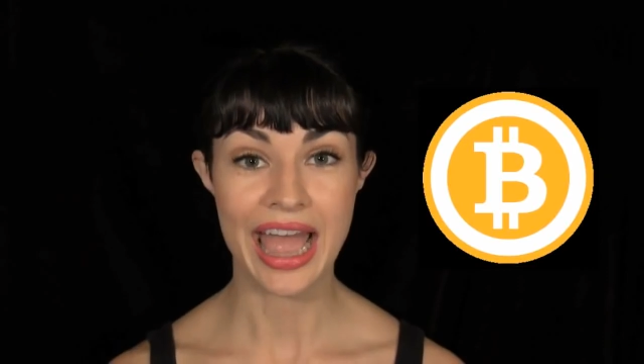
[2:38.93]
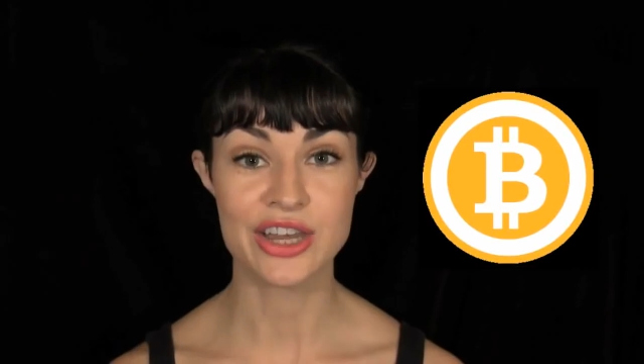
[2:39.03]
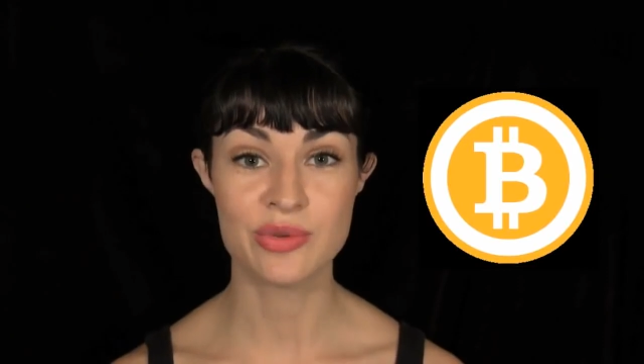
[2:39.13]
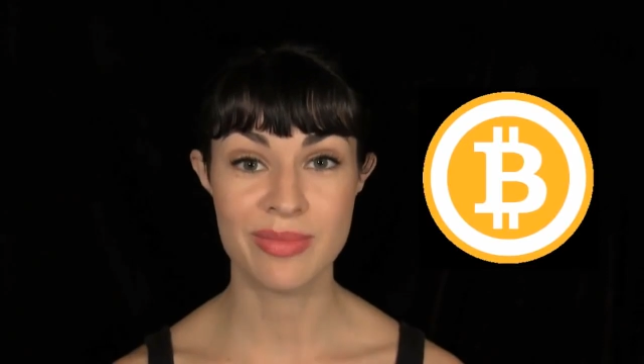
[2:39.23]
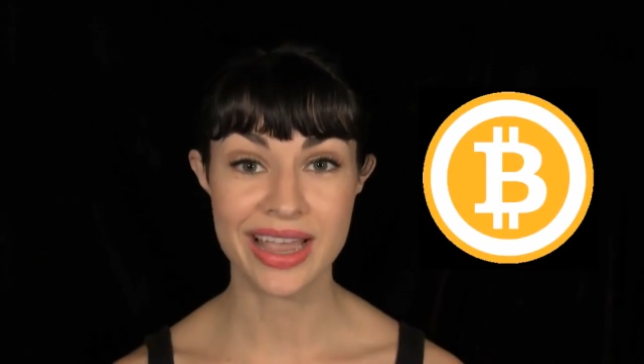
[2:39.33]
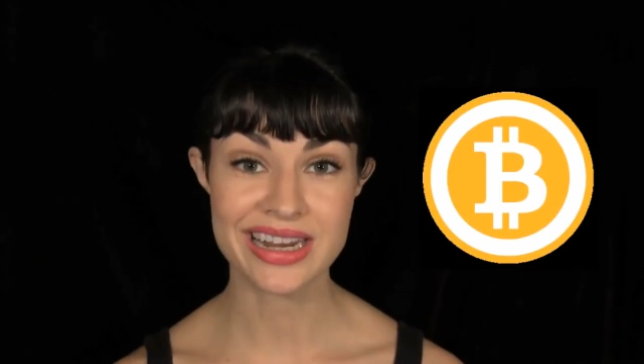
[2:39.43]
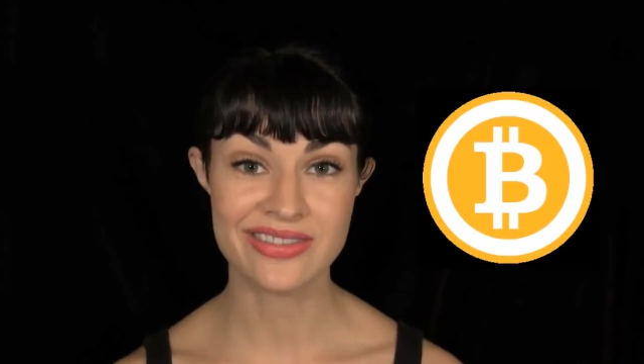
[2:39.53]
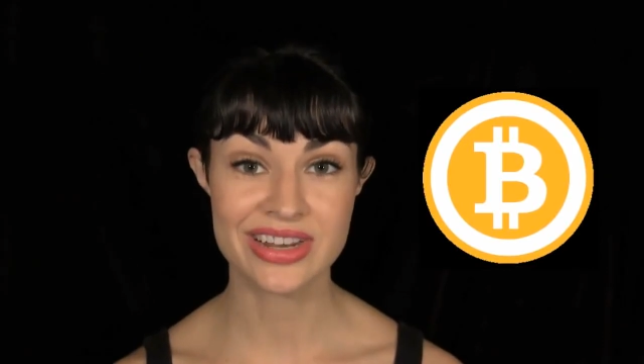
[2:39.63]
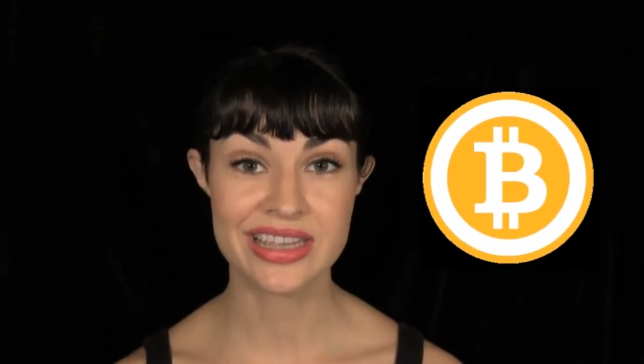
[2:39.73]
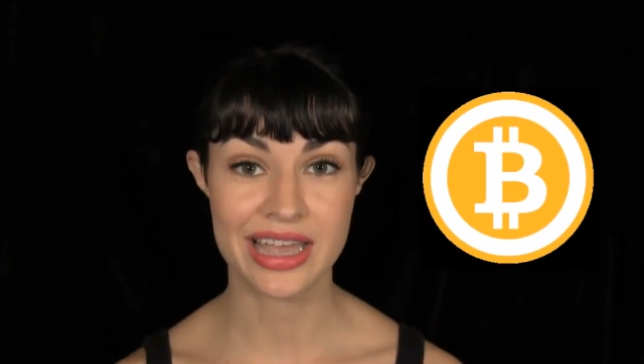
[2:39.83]
and you might
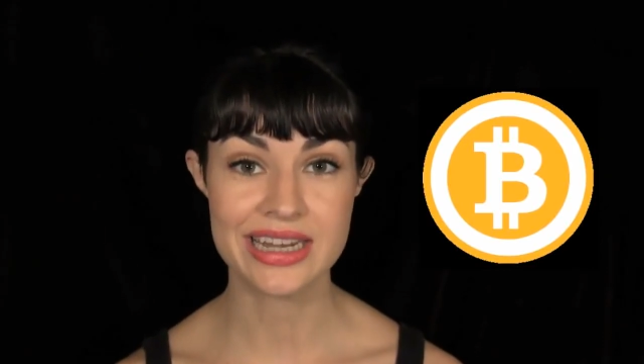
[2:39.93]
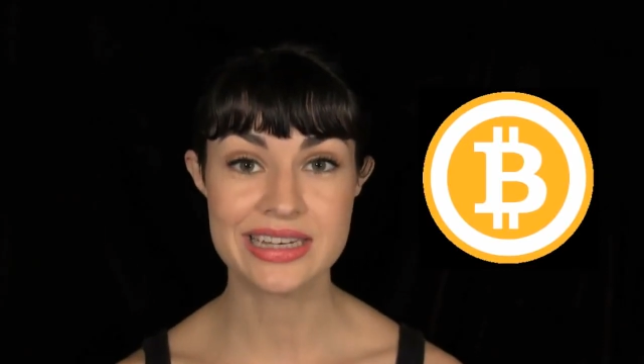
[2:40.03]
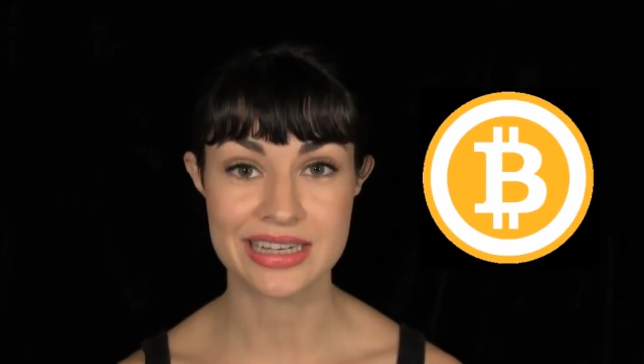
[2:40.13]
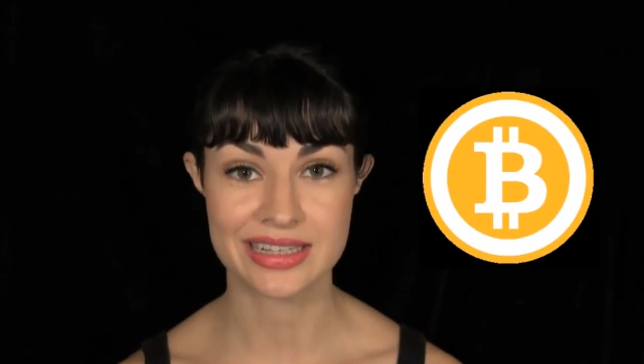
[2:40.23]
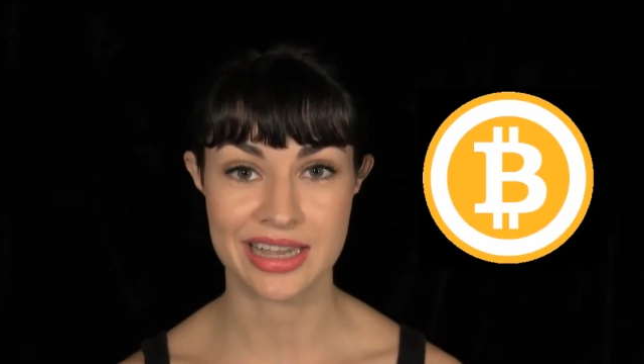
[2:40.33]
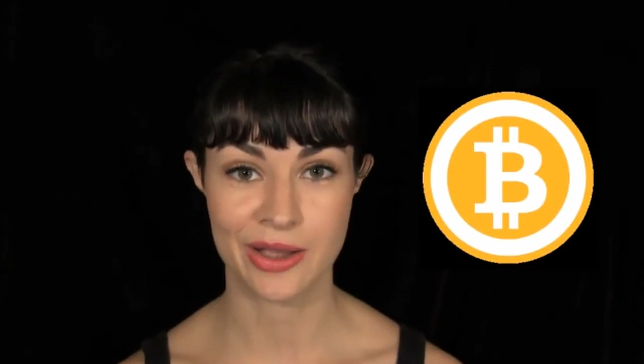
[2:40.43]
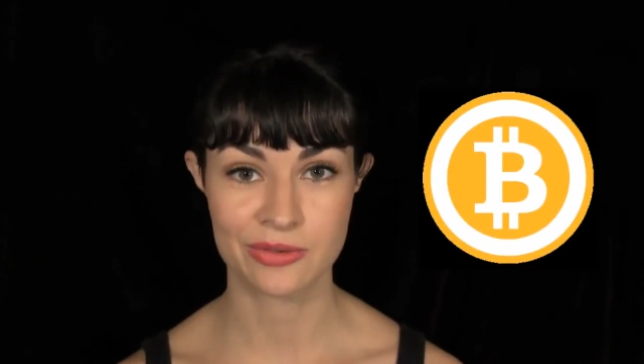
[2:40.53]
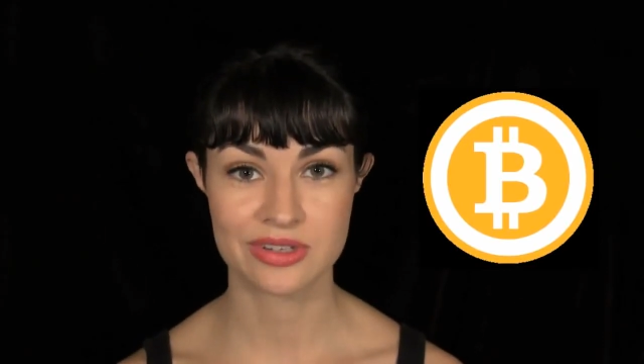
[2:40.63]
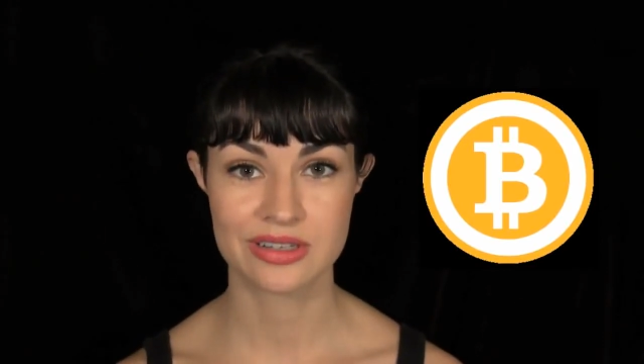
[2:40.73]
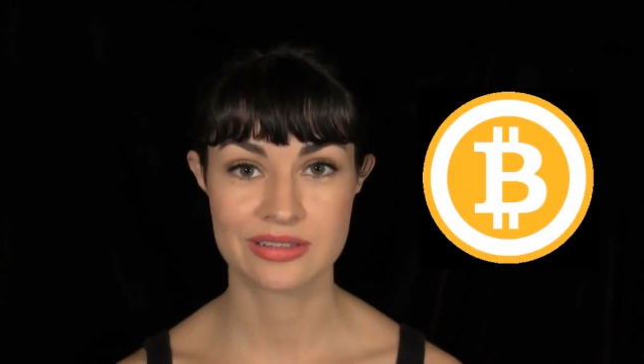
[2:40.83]
even get a
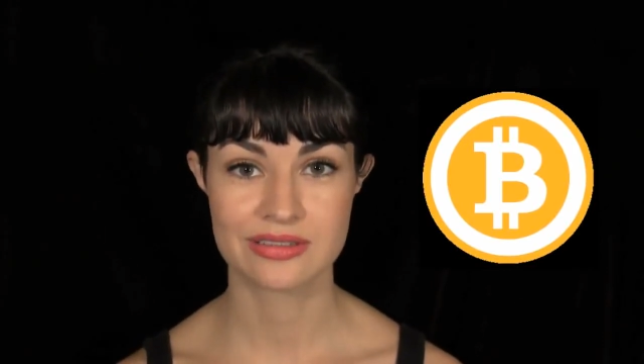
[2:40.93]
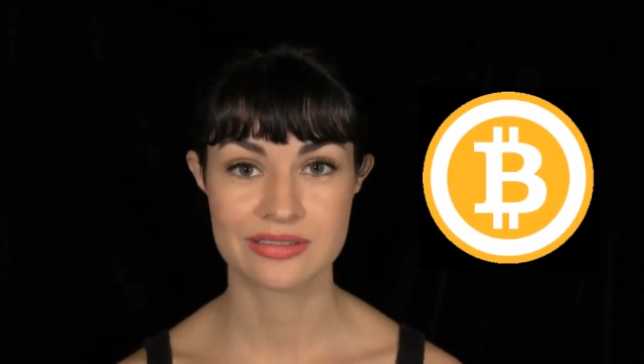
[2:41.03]
discount.